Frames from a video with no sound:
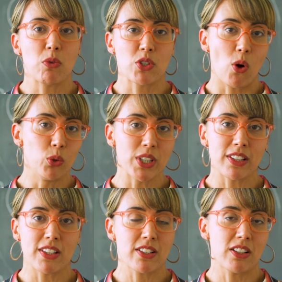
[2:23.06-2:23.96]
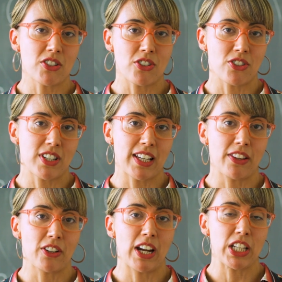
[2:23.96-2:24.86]
that was holding these clusters
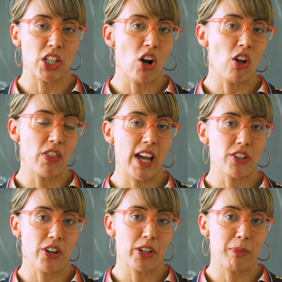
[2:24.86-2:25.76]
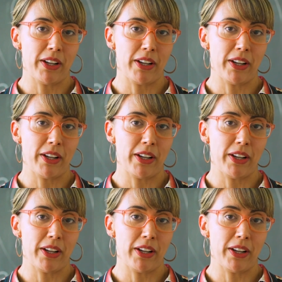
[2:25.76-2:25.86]
together, and he called that dark